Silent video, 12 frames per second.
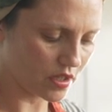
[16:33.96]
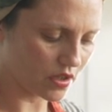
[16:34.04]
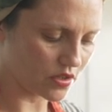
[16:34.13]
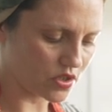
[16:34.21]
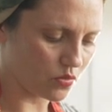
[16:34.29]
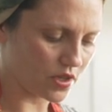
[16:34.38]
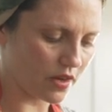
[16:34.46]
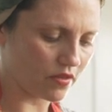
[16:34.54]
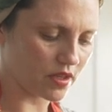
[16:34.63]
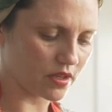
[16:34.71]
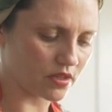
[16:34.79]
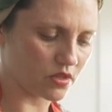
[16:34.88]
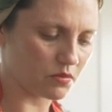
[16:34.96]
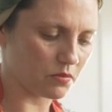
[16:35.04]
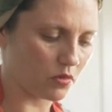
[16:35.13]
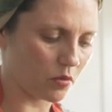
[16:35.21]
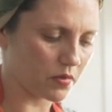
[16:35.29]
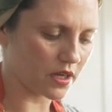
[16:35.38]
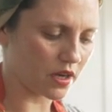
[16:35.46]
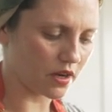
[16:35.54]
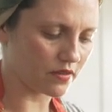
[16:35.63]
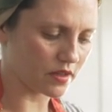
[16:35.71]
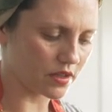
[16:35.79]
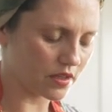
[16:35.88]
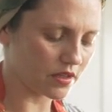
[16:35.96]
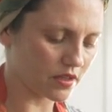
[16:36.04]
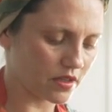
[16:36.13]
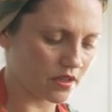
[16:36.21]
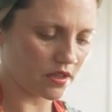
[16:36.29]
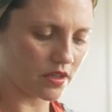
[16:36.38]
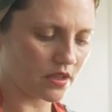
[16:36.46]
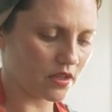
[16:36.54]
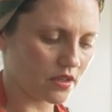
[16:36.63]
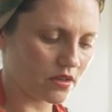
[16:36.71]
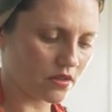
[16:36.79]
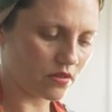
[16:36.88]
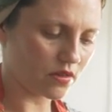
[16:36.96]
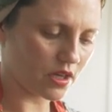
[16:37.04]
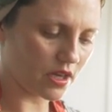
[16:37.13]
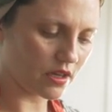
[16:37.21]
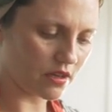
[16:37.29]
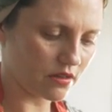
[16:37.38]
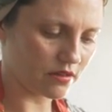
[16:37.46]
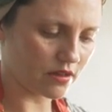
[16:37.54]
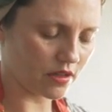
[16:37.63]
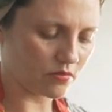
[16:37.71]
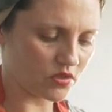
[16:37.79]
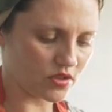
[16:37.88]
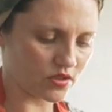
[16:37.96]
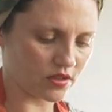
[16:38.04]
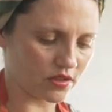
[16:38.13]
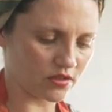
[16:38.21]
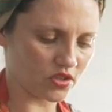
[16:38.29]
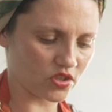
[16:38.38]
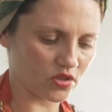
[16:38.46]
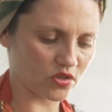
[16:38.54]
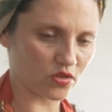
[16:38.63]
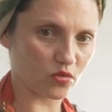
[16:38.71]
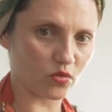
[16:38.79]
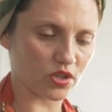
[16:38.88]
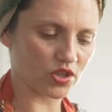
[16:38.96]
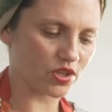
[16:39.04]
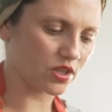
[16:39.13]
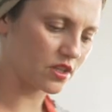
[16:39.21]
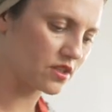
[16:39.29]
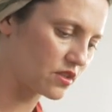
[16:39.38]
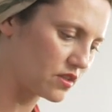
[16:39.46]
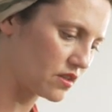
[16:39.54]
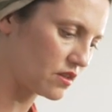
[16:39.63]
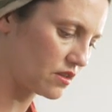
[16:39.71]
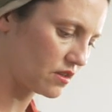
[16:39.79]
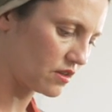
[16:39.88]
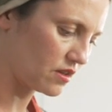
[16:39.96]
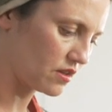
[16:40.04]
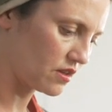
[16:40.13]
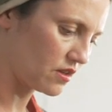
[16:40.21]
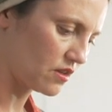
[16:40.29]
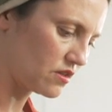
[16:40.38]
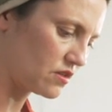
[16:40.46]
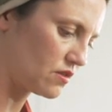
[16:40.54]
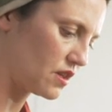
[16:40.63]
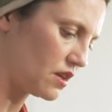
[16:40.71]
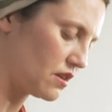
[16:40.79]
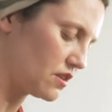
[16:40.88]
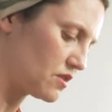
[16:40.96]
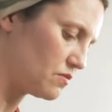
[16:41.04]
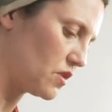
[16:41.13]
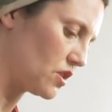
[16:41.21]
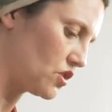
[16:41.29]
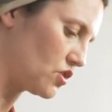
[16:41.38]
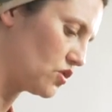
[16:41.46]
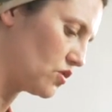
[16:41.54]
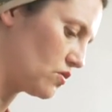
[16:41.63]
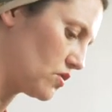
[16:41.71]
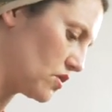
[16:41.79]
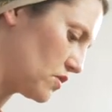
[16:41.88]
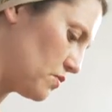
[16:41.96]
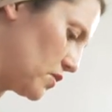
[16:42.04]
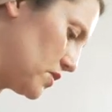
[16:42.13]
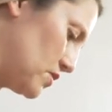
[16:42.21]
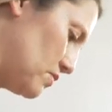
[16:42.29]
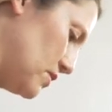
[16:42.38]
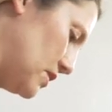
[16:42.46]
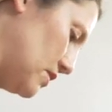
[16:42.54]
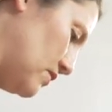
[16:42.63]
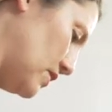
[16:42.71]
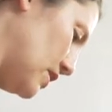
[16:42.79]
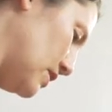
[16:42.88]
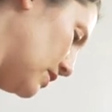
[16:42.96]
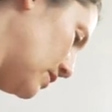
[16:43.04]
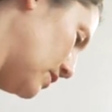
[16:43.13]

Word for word: because you want everything to be properly covered. Okay, now I'm just gonna squash this to get as much juice as possible out of here.